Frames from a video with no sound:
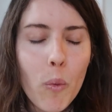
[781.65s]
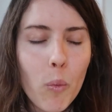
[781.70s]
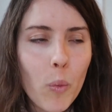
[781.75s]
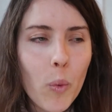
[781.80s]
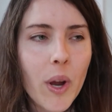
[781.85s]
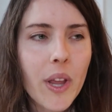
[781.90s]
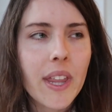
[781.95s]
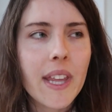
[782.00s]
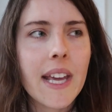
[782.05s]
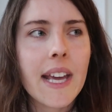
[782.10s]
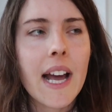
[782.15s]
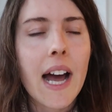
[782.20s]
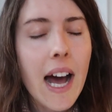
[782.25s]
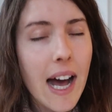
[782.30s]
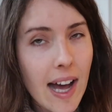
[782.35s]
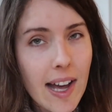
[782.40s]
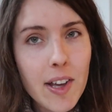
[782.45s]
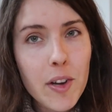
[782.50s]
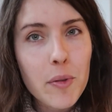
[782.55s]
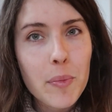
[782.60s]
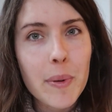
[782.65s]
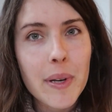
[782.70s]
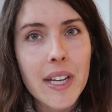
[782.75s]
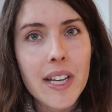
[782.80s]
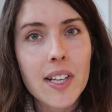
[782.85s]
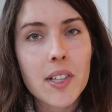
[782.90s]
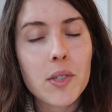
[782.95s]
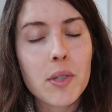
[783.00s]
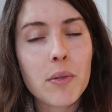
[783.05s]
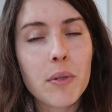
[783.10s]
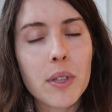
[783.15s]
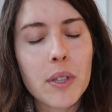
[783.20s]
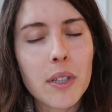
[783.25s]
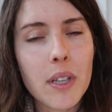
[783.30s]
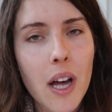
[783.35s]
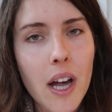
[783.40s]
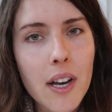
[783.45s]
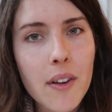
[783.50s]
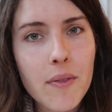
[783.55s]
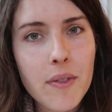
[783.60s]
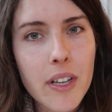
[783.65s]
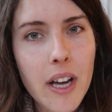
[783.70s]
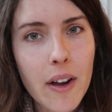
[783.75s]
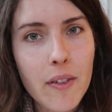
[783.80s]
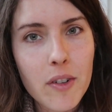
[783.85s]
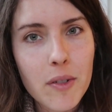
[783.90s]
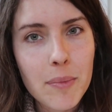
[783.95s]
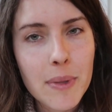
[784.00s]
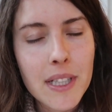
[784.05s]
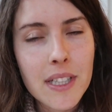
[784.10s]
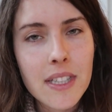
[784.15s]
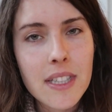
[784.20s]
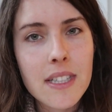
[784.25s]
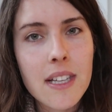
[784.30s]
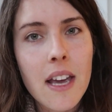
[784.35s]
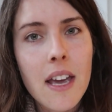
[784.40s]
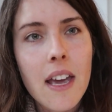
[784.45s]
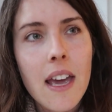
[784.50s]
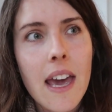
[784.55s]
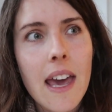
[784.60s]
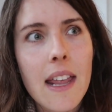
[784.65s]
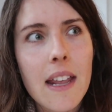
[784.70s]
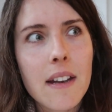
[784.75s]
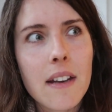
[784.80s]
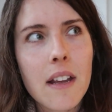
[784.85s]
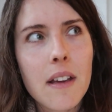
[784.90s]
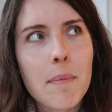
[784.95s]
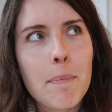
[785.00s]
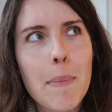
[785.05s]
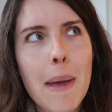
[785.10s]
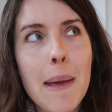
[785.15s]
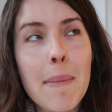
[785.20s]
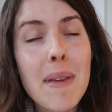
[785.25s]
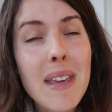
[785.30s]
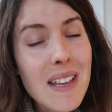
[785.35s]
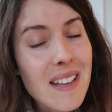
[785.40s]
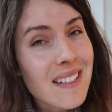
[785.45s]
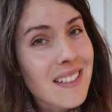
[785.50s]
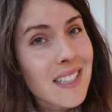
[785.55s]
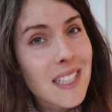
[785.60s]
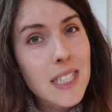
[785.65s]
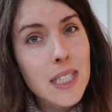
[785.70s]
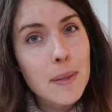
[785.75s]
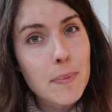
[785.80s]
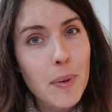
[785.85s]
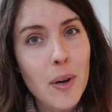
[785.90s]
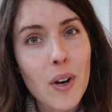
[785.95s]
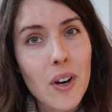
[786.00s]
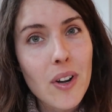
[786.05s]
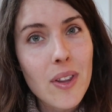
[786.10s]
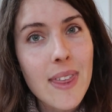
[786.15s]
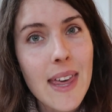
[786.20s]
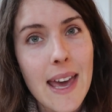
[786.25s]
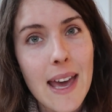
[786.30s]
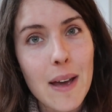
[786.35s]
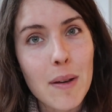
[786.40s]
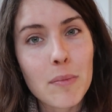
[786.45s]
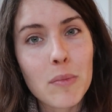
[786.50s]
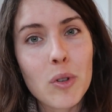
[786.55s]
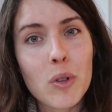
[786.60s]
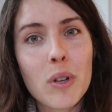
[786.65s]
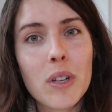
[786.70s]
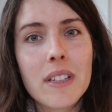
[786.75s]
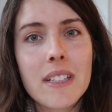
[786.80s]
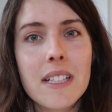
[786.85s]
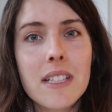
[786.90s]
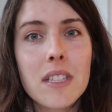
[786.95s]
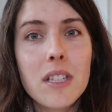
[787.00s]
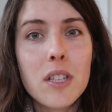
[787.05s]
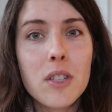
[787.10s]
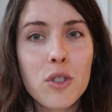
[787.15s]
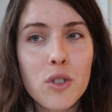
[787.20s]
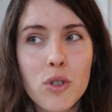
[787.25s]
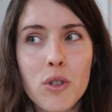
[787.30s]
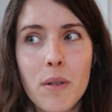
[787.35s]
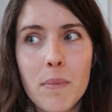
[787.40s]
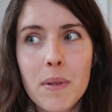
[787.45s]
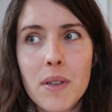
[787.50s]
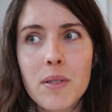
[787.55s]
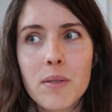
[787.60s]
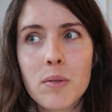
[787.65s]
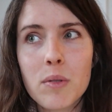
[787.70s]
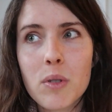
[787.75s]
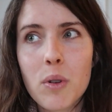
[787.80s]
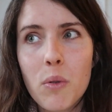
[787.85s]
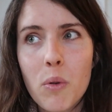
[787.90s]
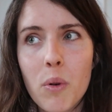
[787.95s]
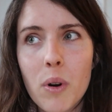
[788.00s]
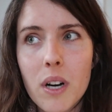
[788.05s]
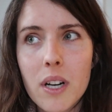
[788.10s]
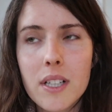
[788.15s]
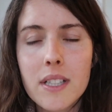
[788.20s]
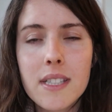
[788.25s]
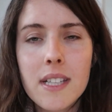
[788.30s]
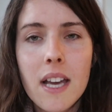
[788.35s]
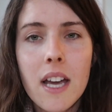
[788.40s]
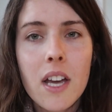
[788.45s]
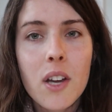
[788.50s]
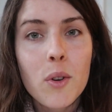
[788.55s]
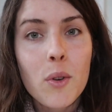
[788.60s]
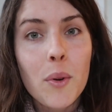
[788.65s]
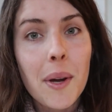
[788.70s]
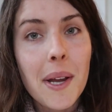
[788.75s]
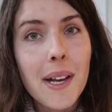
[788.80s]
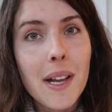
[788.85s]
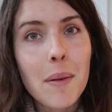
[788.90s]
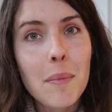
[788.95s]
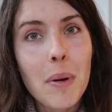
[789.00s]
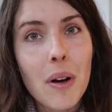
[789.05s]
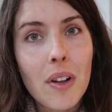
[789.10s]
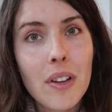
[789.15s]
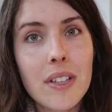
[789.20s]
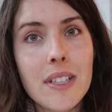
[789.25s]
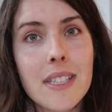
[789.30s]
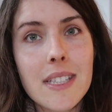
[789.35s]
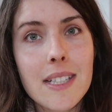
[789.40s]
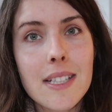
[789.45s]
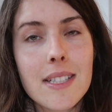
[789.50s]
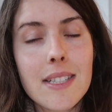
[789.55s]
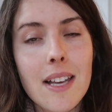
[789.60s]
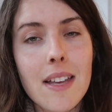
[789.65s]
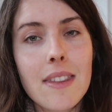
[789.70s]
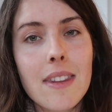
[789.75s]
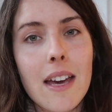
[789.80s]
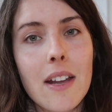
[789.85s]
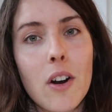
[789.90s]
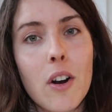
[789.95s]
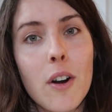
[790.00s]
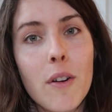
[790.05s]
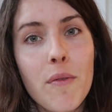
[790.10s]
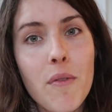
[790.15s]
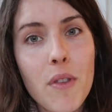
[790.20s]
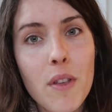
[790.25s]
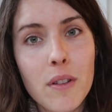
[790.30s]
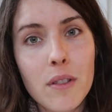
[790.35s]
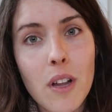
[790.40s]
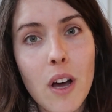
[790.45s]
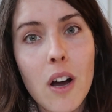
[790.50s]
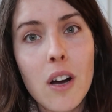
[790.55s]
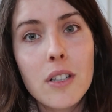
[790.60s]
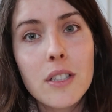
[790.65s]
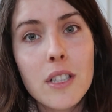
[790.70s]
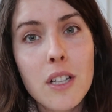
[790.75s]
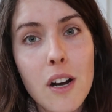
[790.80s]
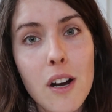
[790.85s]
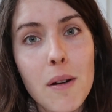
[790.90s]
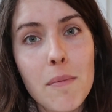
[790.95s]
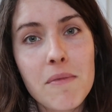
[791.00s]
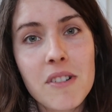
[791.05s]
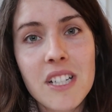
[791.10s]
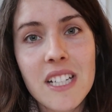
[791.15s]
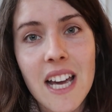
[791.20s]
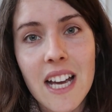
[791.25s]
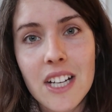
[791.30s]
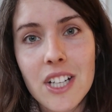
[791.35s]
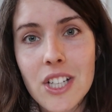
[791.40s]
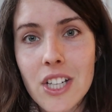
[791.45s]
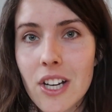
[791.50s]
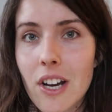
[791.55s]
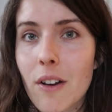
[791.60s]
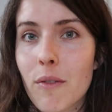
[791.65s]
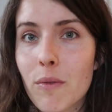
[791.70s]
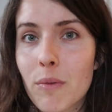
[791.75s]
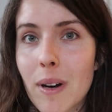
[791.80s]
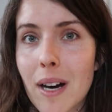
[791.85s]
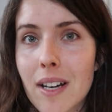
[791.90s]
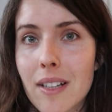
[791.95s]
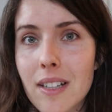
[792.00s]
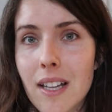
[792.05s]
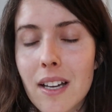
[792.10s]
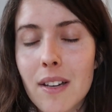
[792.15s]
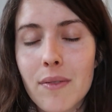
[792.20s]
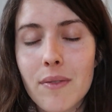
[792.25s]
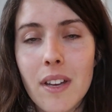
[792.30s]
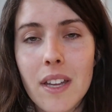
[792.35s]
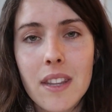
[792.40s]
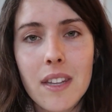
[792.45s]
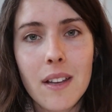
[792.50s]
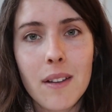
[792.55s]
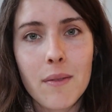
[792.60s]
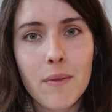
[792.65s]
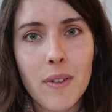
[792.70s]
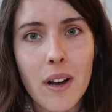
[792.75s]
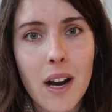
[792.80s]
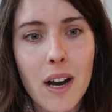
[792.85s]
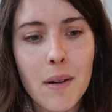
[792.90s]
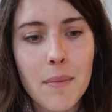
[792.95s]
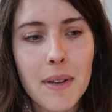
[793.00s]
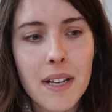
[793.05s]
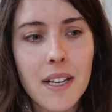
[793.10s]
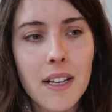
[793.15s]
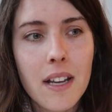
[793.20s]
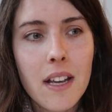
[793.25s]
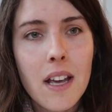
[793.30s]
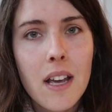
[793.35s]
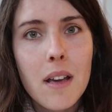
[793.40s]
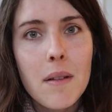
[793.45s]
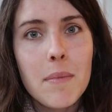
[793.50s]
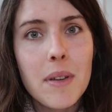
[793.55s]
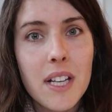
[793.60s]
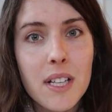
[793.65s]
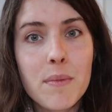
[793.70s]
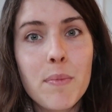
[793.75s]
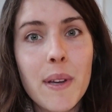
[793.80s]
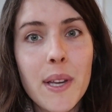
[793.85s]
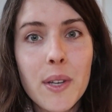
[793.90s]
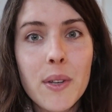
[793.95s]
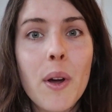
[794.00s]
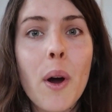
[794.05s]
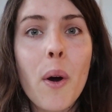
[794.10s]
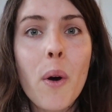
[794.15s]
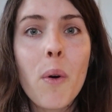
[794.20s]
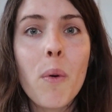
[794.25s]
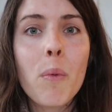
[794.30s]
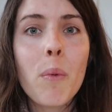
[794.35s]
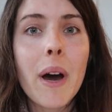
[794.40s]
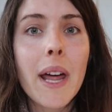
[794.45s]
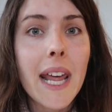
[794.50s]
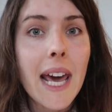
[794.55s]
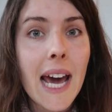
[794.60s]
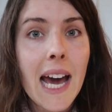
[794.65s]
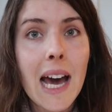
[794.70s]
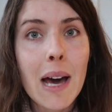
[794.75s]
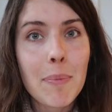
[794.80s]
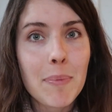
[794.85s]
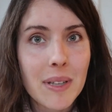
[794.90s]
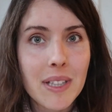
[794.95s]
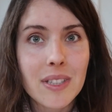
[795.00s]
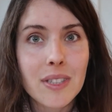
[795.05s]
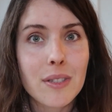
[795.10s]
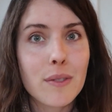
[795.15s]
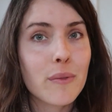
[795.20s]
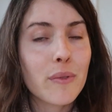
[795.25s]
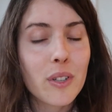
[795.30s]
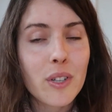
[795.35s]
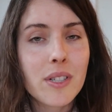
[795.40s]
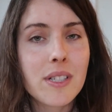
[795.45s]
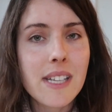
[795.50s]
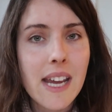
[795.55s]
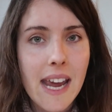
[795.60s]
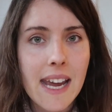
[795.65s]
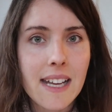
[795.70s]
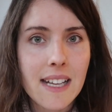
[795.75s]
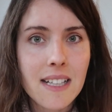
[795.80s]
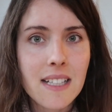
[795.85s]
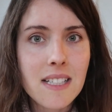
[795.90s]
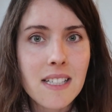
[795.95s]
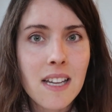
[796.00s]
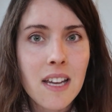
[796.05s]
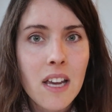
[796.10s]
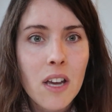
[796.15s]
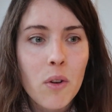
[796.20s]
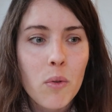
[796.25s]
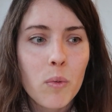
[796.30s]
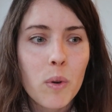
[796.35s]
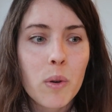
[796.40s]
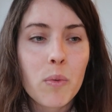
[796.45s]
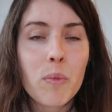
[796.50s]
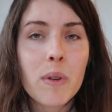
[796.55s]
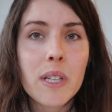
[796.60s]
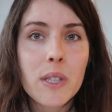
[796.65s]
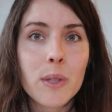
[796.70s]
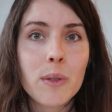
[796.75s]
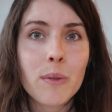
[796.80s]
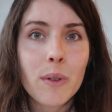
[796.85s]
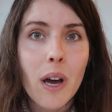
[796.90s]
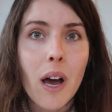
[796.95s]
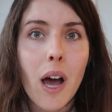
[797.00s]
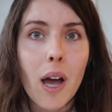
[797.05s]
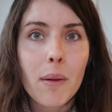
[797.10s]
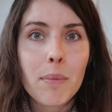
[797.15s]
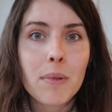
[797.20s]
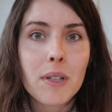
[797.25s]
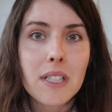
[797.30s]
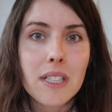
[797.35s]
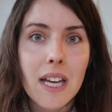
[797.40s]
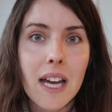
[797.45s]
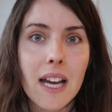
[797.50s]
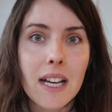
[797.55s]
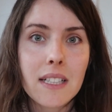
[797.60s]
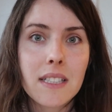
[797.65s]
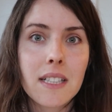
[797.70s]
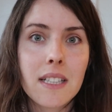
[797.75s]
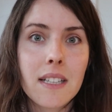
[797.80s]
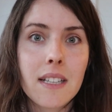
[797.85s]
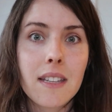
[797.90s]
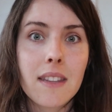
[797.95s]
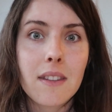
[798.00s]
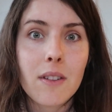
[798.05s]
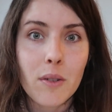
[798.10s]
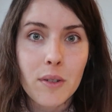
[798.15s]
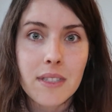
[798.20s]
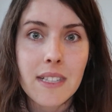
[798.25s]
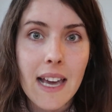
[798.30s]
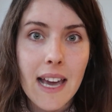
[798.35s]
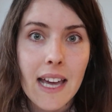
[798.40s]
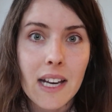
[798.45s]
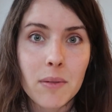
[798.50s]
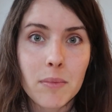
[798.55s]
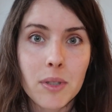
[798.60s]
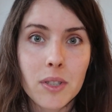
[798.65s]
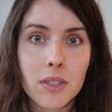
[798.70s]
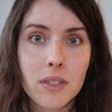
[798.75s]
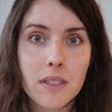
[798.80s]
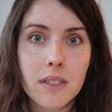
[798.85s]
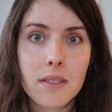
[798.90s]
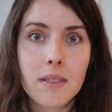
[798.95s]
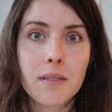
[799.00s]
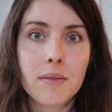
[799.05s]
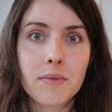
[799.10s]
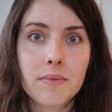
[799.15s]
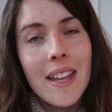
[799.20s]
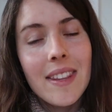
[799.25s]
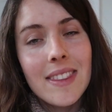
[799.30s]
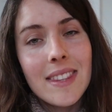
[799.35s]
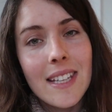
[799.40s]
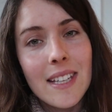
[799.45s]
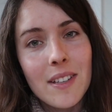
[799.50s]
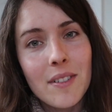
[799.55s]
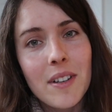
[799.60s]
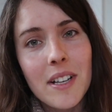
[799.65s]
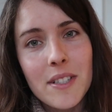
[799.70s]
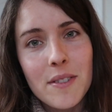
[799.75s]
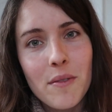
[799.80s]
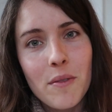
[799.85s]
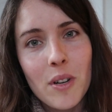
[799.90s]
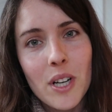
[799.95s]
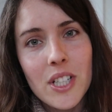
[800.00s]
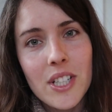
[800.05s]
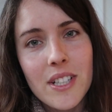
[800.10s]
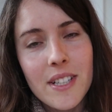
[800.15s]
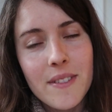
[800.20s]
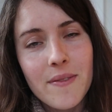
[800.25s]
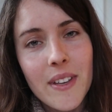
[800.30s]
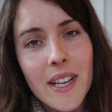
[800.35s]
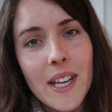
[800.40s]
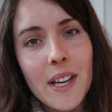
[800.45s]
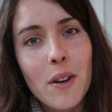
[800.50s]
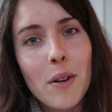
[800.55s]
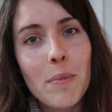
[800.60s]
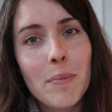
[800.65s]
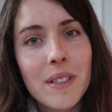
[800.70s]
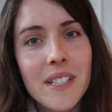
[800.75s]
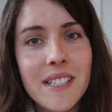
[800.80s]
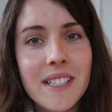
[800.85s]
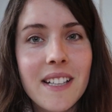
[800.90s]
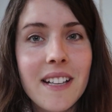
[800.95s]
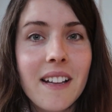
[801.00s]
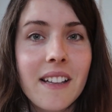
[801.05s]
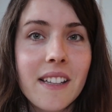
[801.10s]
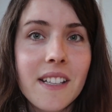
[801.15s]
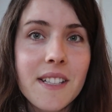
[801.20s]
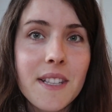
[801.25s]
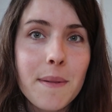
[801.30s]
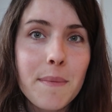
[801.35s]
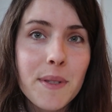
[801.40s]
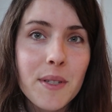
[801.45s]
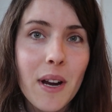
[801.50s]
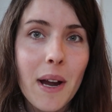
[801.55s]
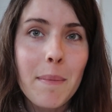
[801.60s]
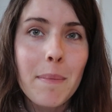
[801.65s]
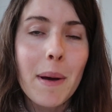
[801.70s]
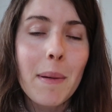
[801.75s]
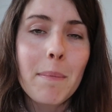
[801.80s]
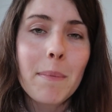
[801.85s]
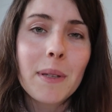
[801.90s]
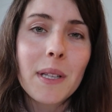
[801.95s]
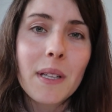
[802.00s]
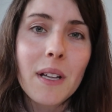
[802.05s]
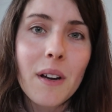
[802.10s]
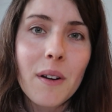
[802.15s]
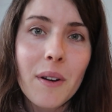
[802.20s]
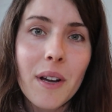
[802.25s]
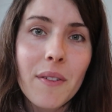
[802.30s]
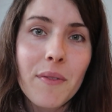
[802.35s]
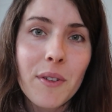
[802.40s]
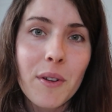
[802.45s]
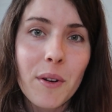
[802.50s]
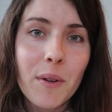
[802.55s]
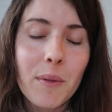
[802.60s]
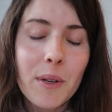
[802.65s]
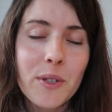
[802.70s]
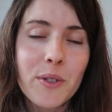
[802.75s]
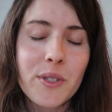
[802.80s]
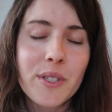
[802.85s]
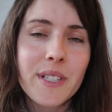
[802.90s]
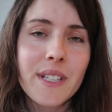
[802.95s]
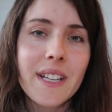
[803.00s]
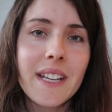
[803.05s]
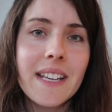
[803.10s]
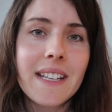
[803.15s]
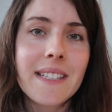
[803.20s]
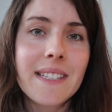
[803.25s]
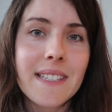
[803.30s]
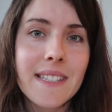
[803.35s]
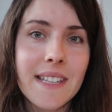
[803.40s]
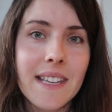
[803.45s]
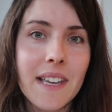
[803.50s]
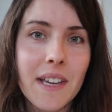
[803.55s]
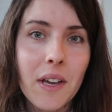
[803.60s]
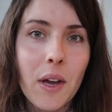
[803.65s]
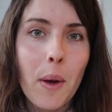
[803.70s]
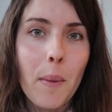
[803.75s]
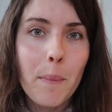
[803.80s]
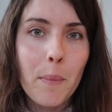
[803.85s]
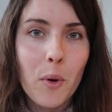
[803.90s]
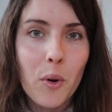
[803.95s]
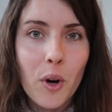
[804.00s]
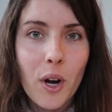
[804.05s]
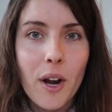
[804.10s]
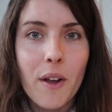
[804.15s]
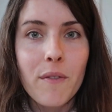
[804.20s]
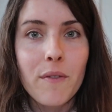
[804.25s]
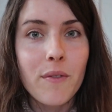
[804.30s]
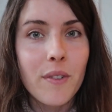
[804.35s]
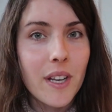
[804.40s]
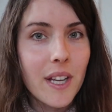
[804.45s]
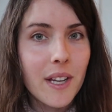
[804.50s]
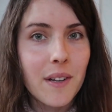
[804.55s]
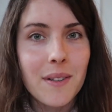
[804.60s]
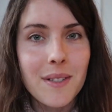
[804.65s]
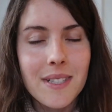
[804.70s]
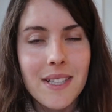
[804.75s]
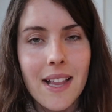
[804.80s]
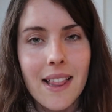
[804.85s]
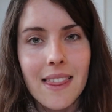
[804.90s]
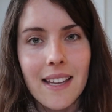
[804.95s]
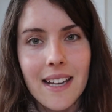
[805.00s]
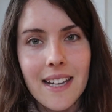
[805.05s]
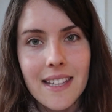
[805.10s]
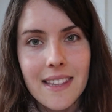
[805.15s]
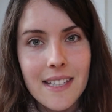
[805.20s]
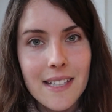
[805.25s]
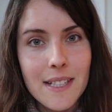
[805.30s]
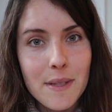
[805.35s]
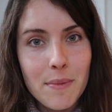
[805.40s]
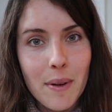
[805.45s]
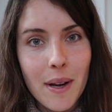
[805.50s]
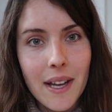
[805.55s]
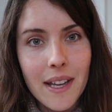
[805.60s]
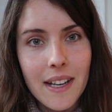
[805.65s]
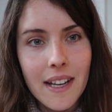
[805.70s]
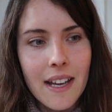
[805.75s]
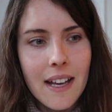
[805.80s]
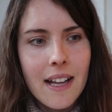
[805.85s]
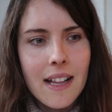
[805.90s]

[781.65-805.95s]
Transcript: really eye-opening to a lot of governments and maybe spur them or at least contribute towards creating policies that are for the long-term protection of wildlife and the environment, because we know what happens firsthand when we do not protect those animals. Thank you guys for watching this video. Please click the subscribe button below if you are interested in seeing more videos like this one.